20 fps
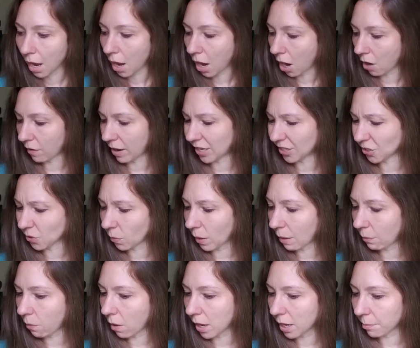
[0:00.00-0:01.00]
All right, so I
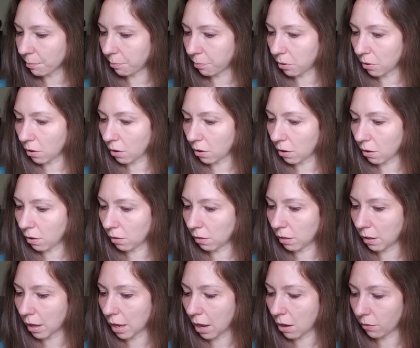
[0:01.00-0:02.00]
want to
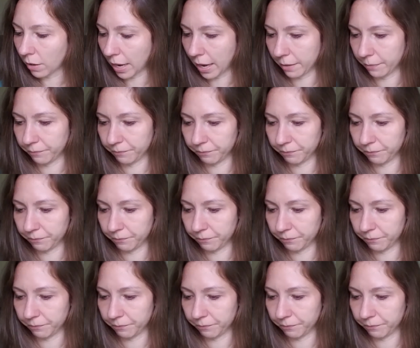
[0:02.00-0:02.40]
pull, okay.